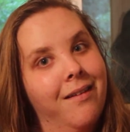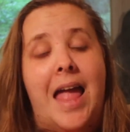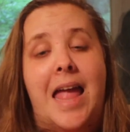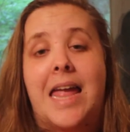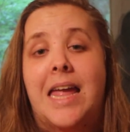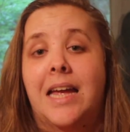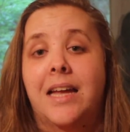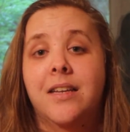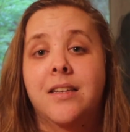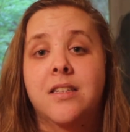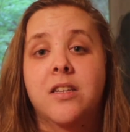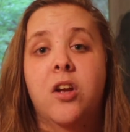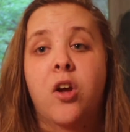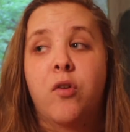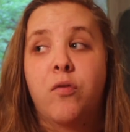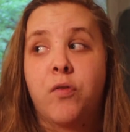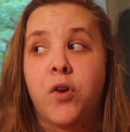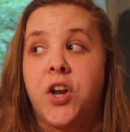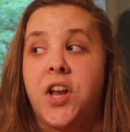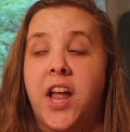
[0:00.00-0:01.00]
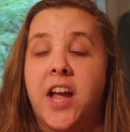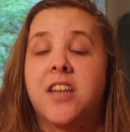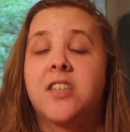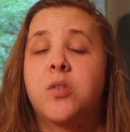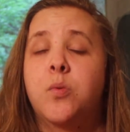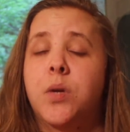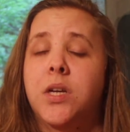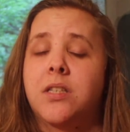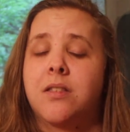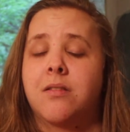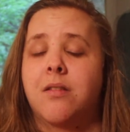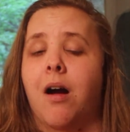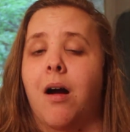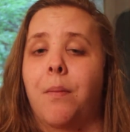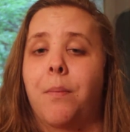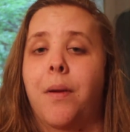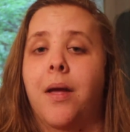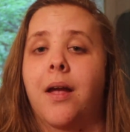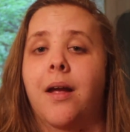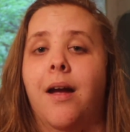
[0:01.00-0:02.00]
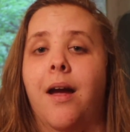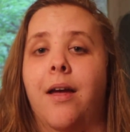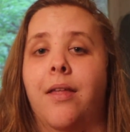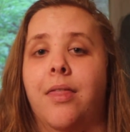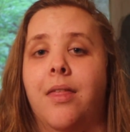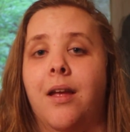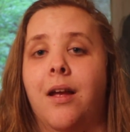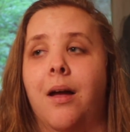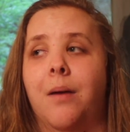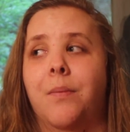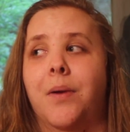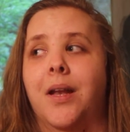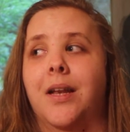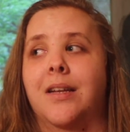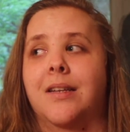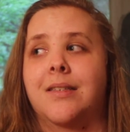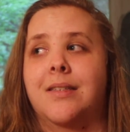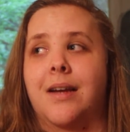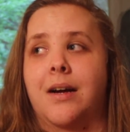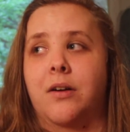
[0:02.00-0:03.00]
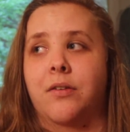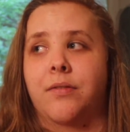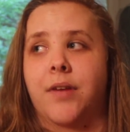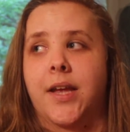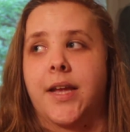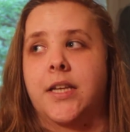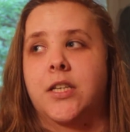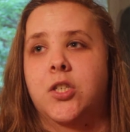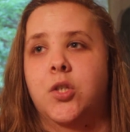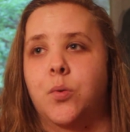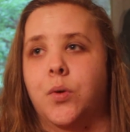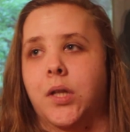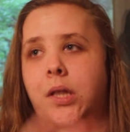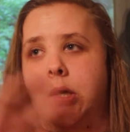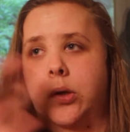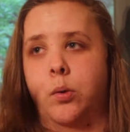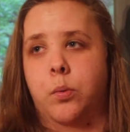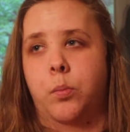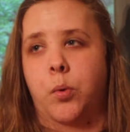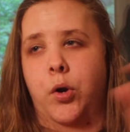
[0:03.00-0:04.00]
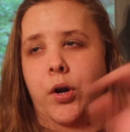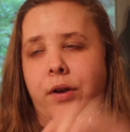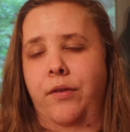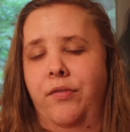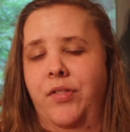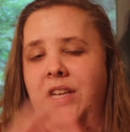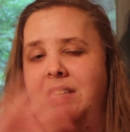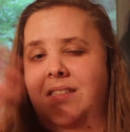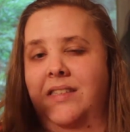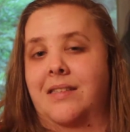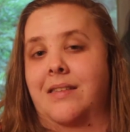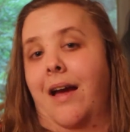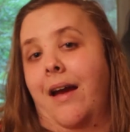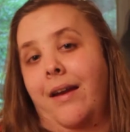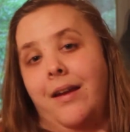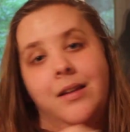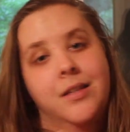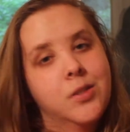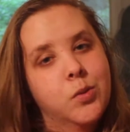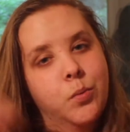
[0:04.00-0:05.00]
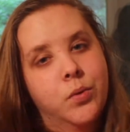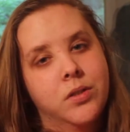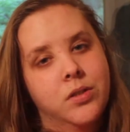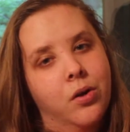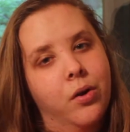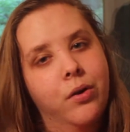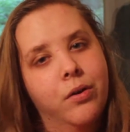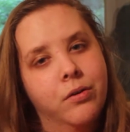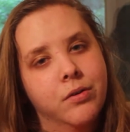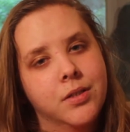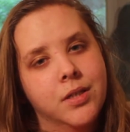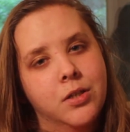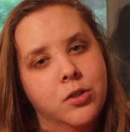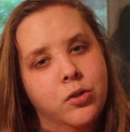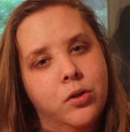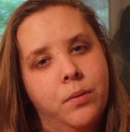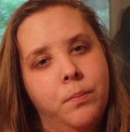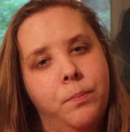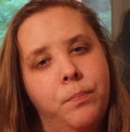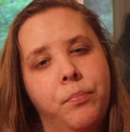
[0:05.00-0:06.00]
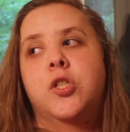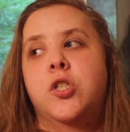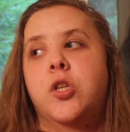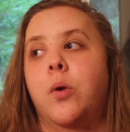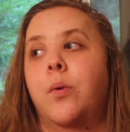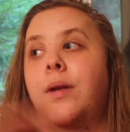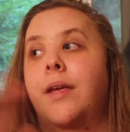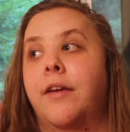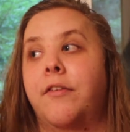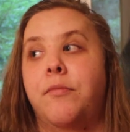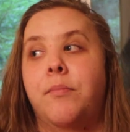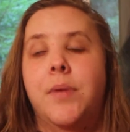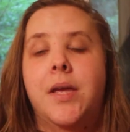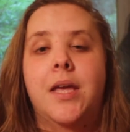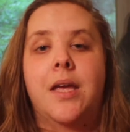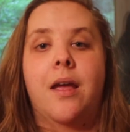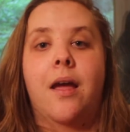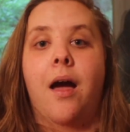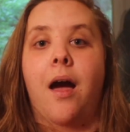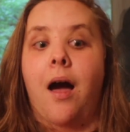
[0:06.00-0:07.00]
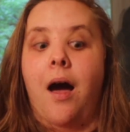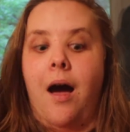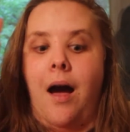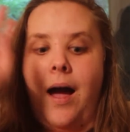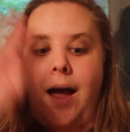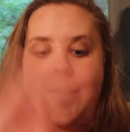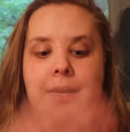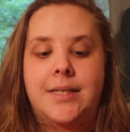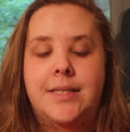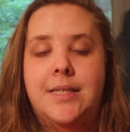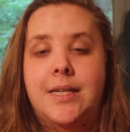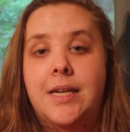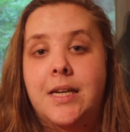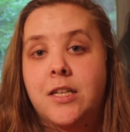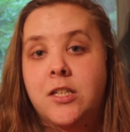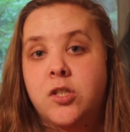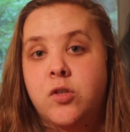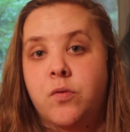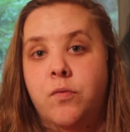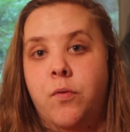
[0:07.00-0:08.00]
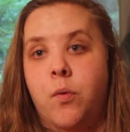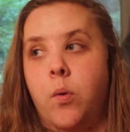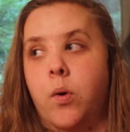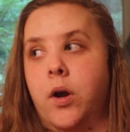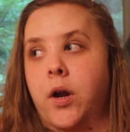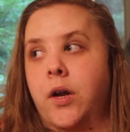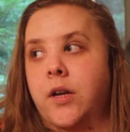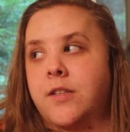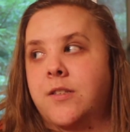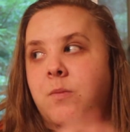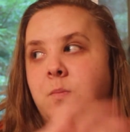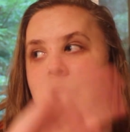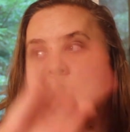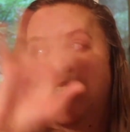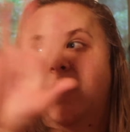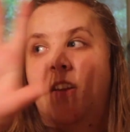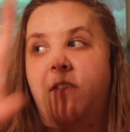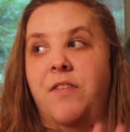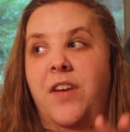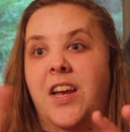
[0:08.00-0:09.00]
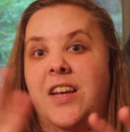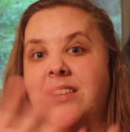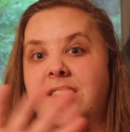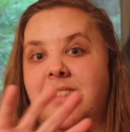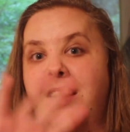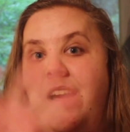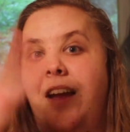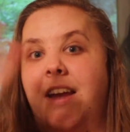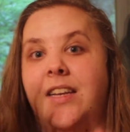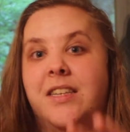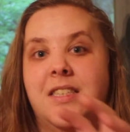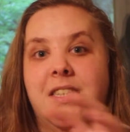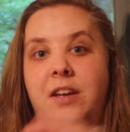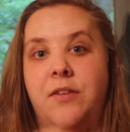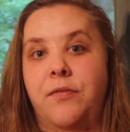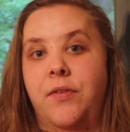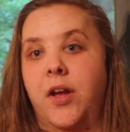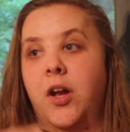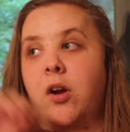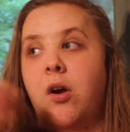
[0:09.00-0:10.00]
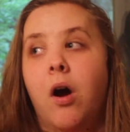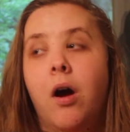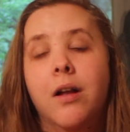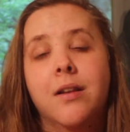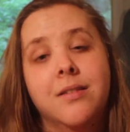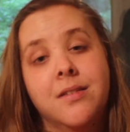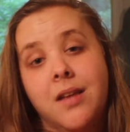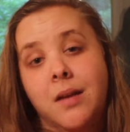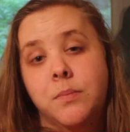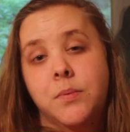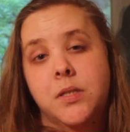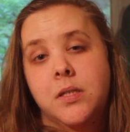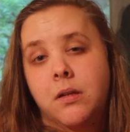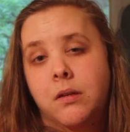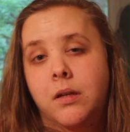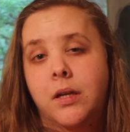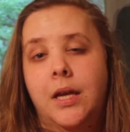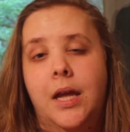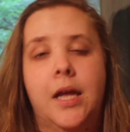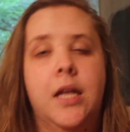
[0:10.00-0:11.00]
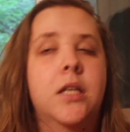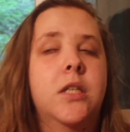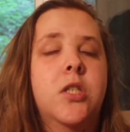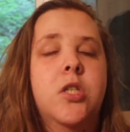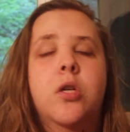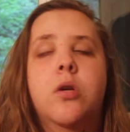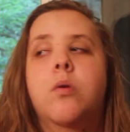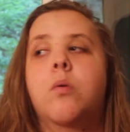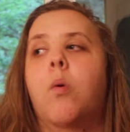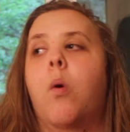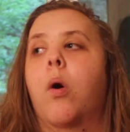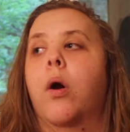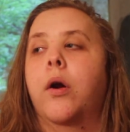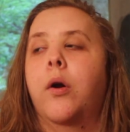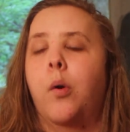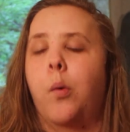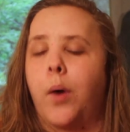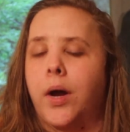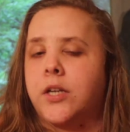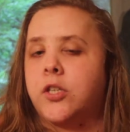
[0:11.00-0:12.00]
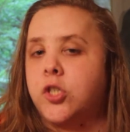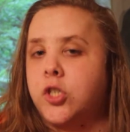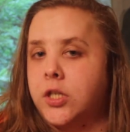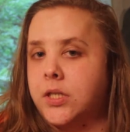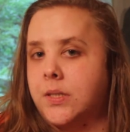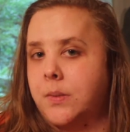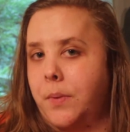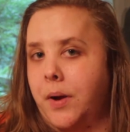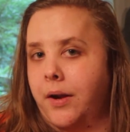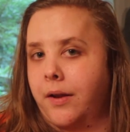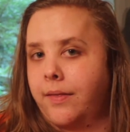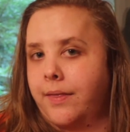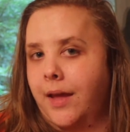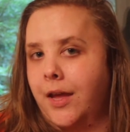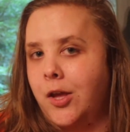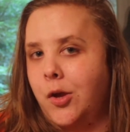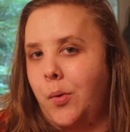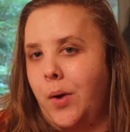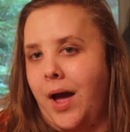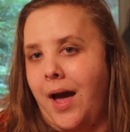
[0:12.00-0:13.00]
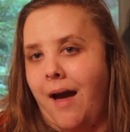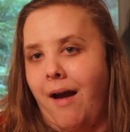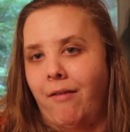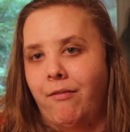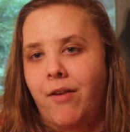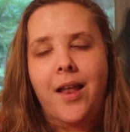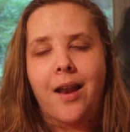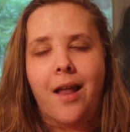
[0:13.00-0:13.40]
And for next week's topic, I think I'm gonna delve into a little more of the science with Turner syndrome. So give me ideas for specific scientific concepts to look into or questions about it that you have.